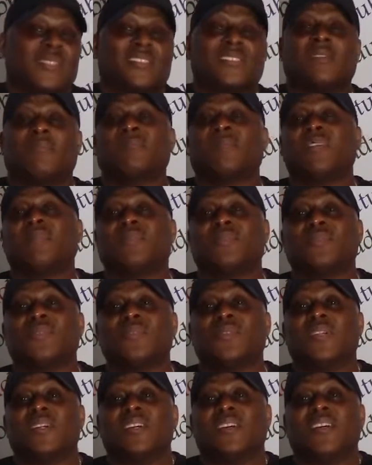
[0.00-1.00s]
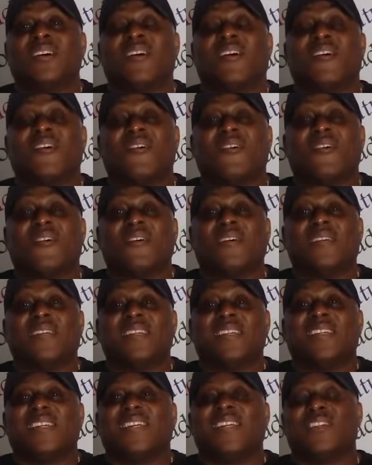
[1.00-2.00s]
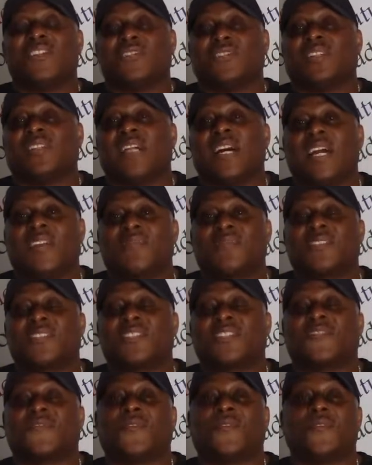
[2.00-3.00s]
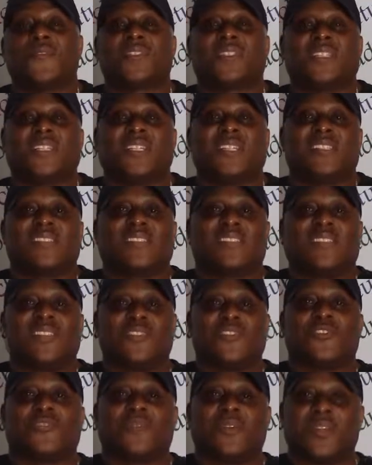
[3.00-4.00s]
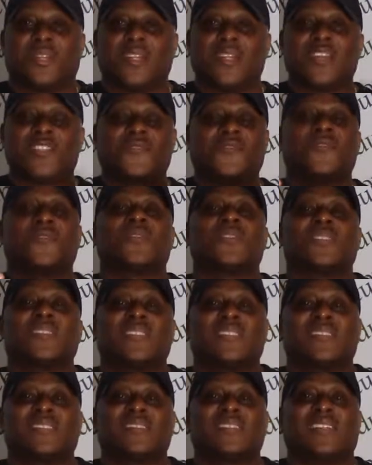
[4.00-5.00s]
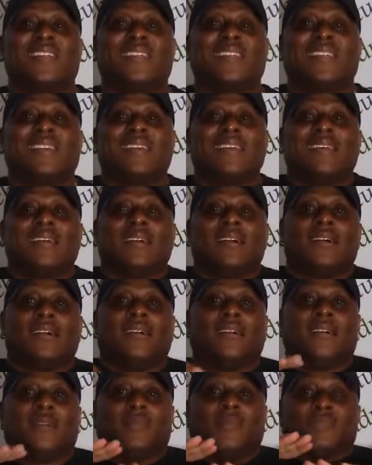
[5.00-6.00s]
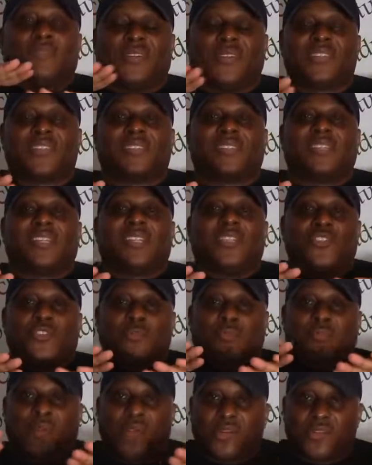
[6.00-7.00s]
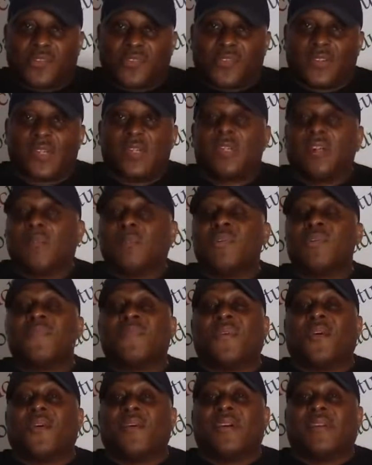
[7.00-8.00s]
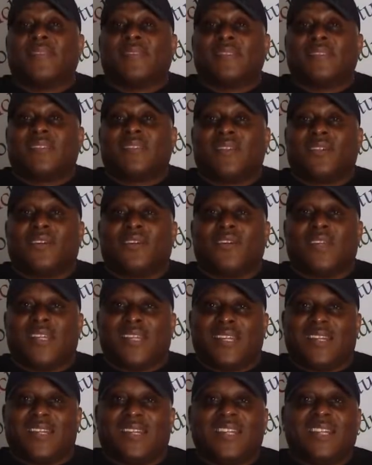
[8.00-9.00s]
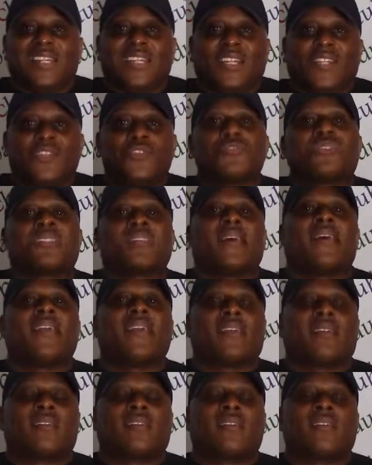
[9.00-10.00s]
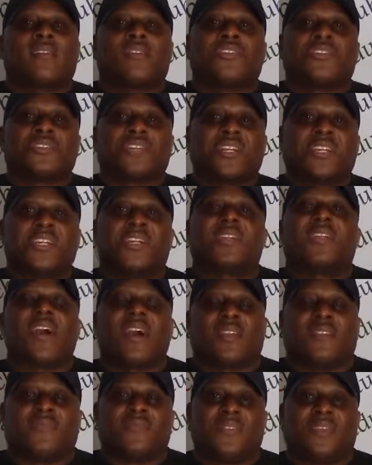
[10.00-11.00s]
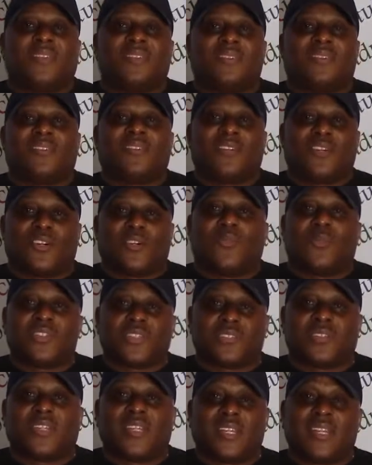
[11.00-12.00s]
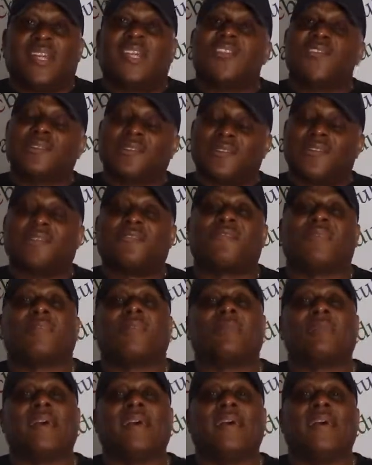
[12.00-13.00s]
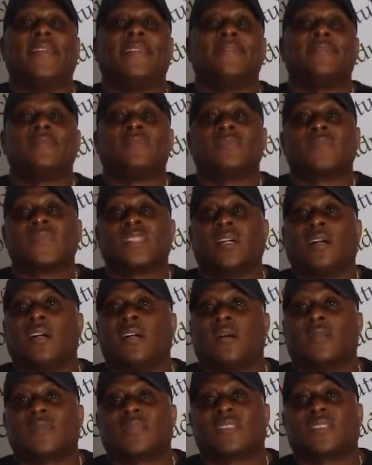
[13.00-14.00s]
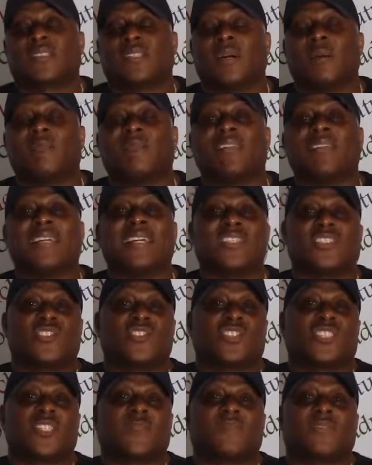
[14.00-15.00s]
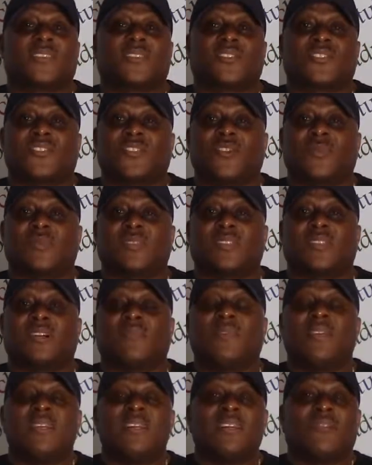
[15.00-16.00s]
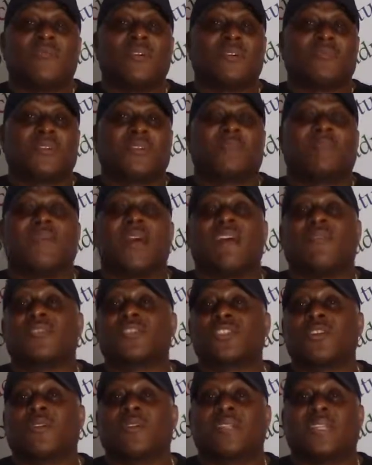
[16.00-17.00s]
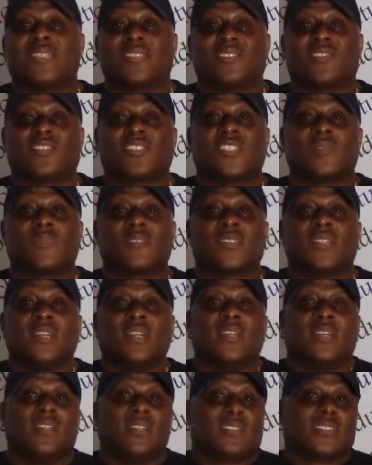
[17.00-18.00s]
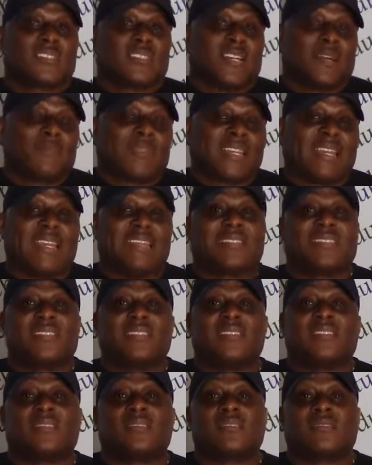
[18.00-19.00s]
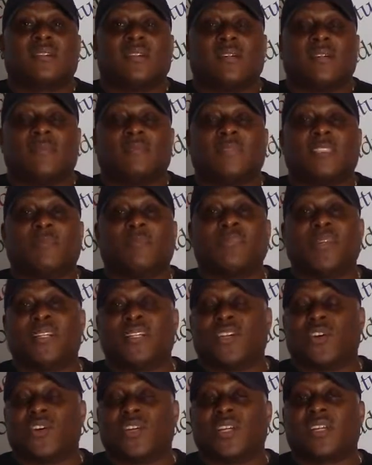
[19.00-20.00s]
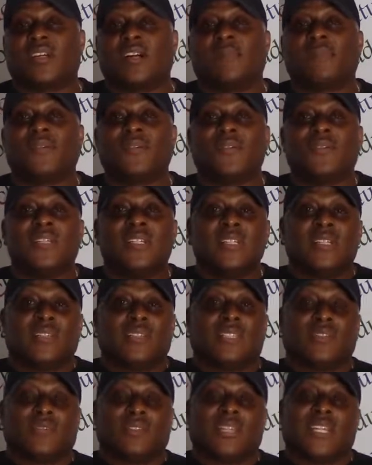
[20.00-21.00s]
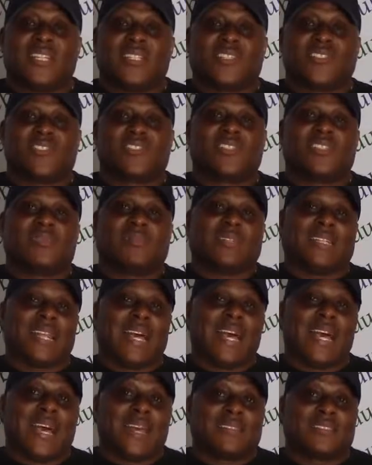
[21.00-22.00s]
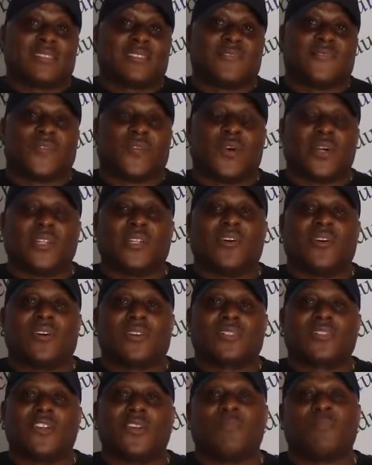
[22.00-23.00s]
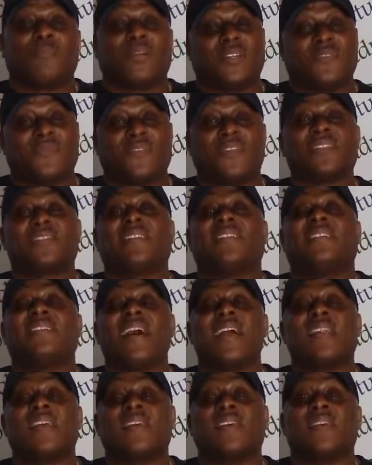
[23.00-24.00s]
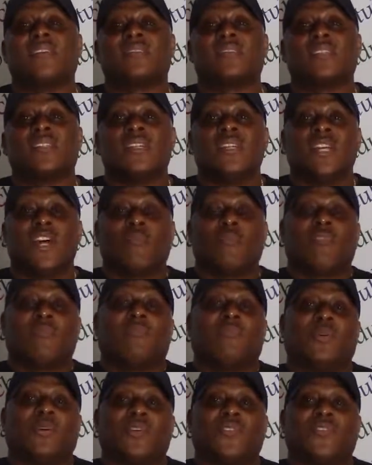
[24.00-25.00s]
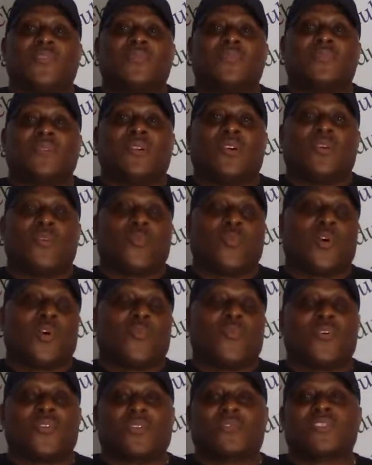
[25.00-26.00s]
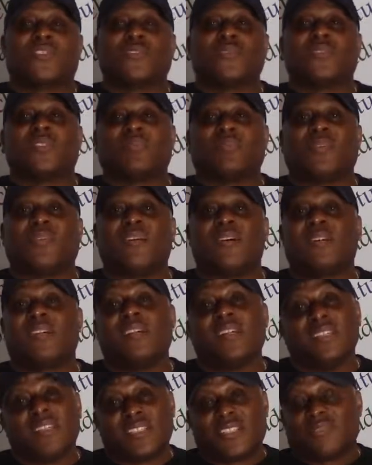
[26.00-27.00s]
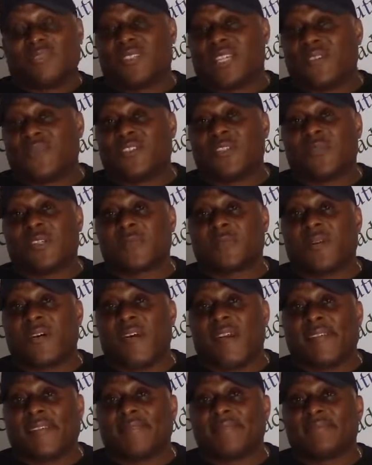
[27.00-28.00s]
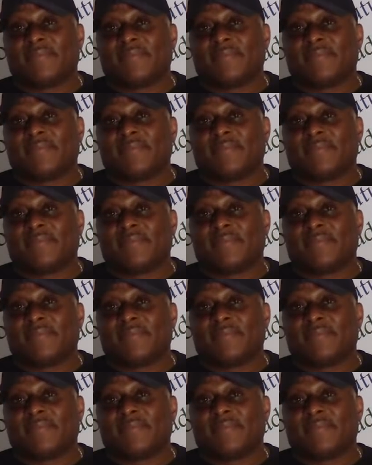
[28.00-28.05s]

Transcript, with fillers: some people are in your life just for a season and you're in theirs for a season and um, eventually you both move on, you know, and you take the good out of it, you know, what you get, and you learn from the bad. Um, some relationships in terms of with, with marital relationships, some cases, um, depending on a couple, the relationship lasts for a long term, but eventually that ends when both or one, one or two depart till death do us part.